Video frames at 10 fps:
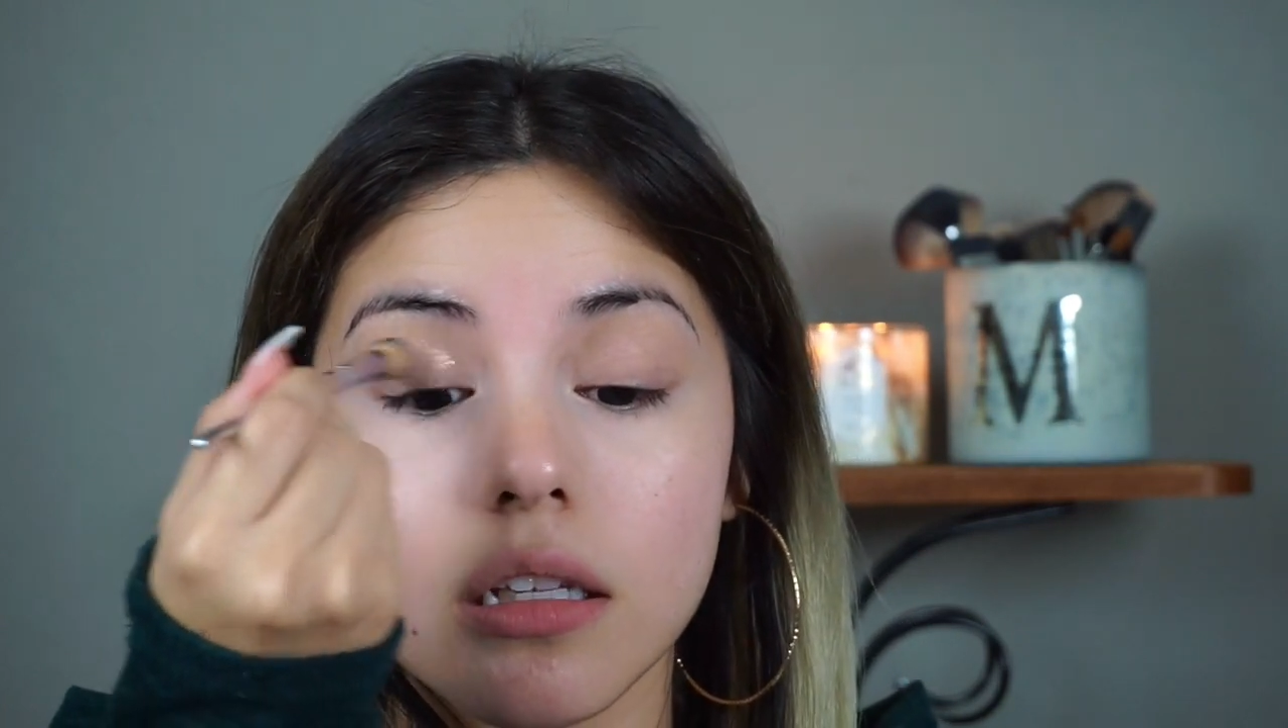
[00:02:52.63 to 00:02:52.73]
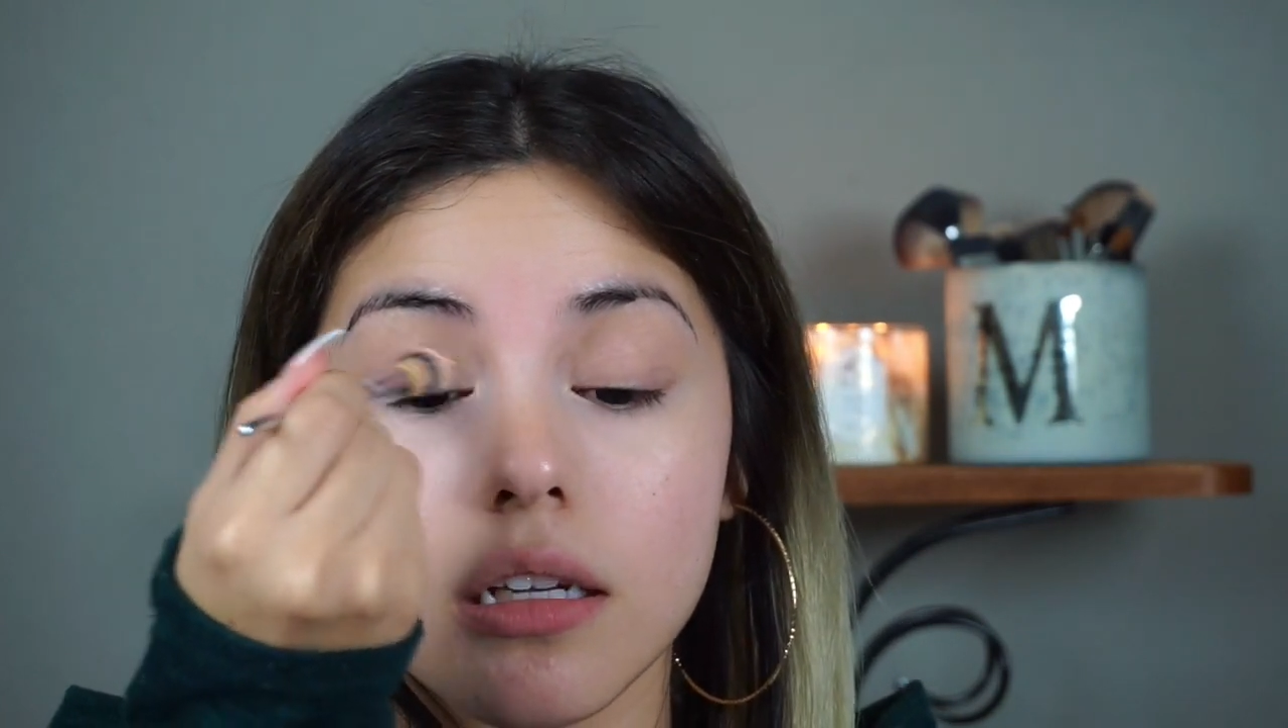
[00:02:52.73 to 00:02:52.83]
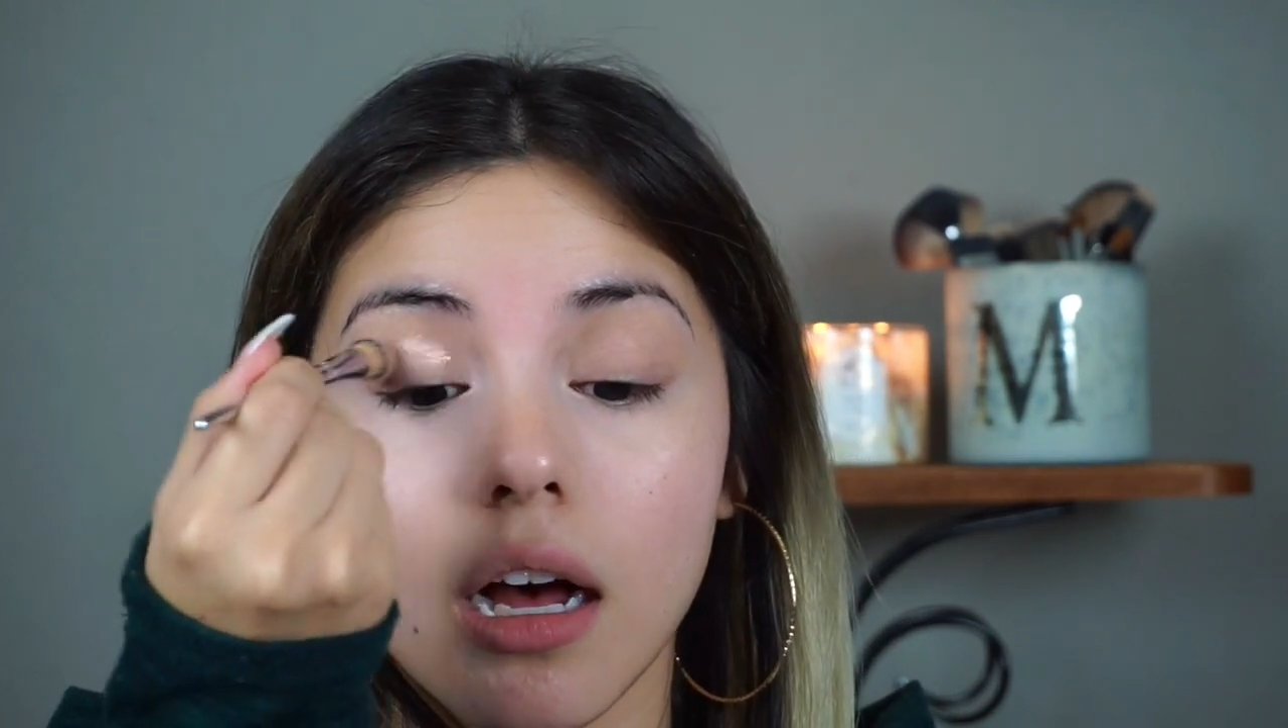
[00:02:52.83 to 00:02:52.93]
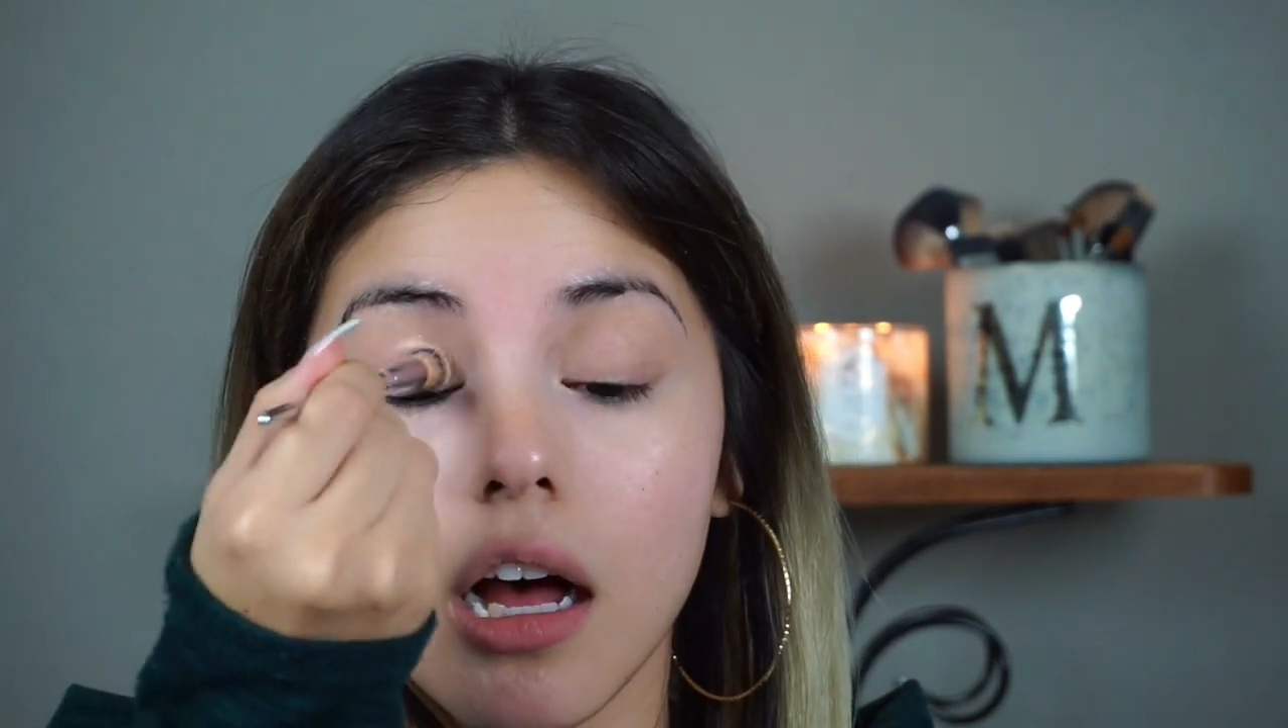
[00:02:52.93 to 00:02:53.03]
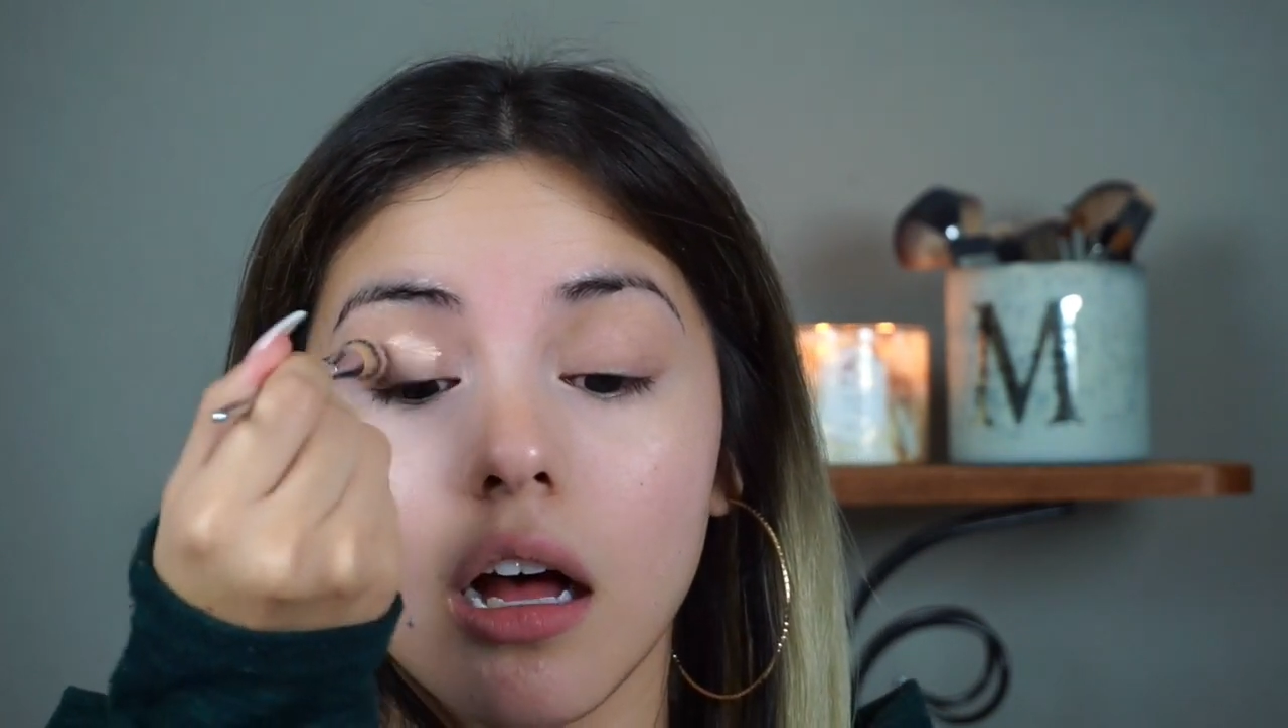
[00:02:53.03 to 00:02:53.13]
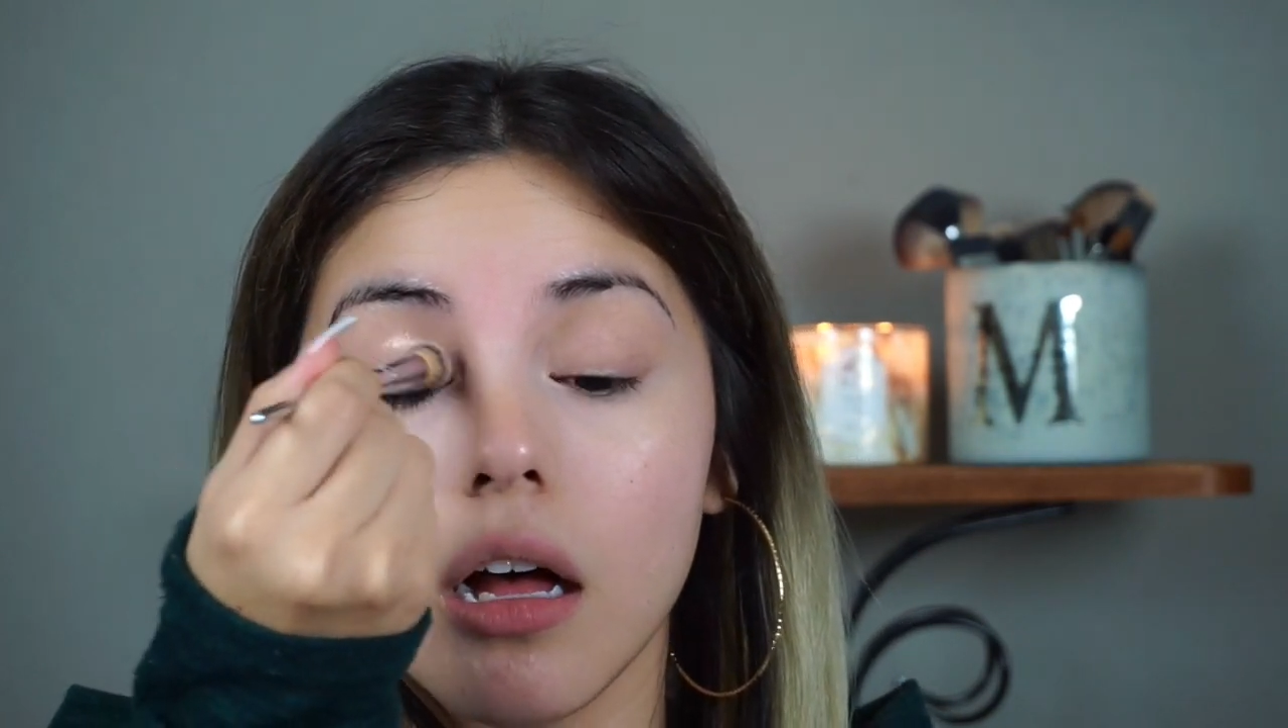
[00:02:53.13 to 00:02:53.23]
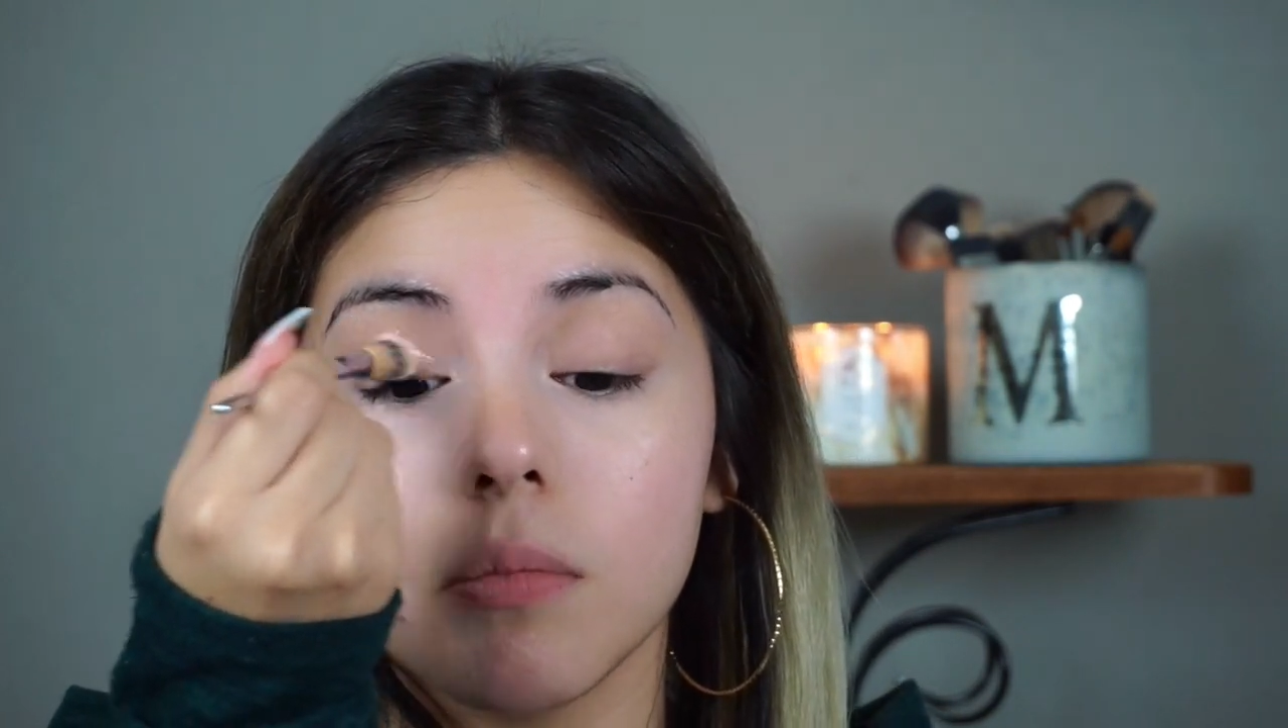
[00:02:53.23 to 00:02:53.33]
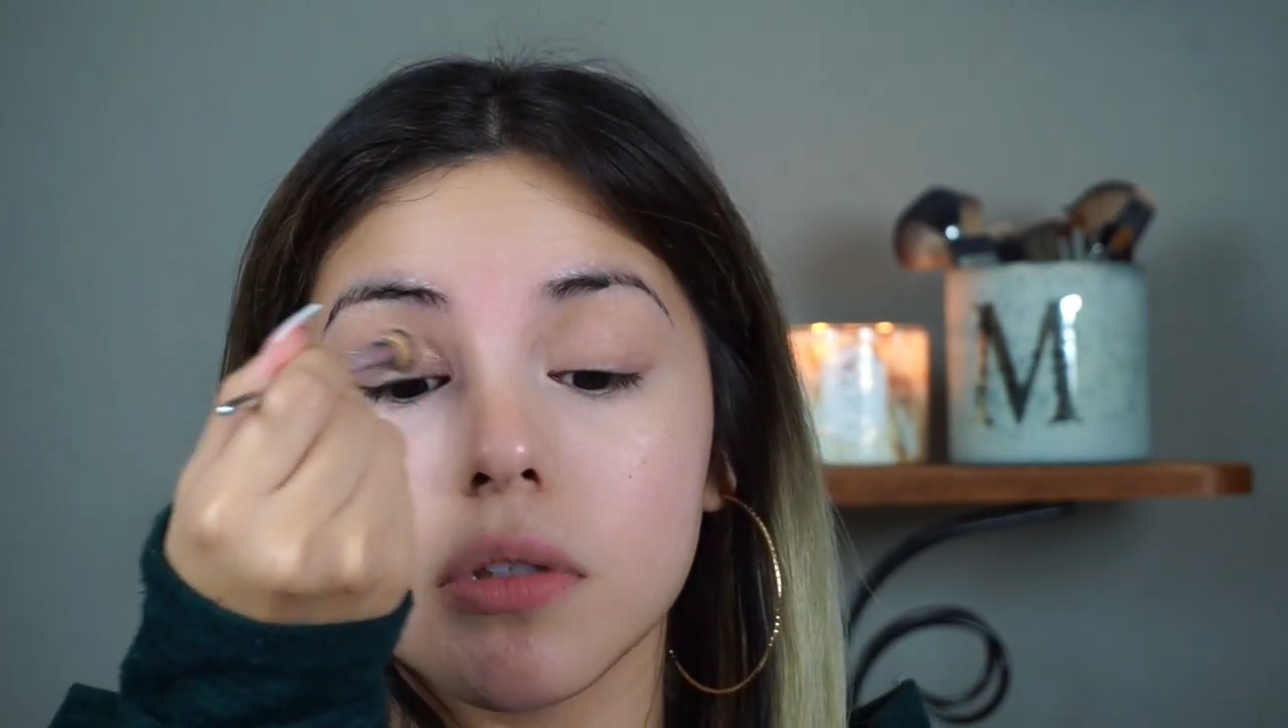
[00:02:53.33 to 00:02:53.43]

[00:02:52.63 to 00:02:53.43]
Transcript: the top.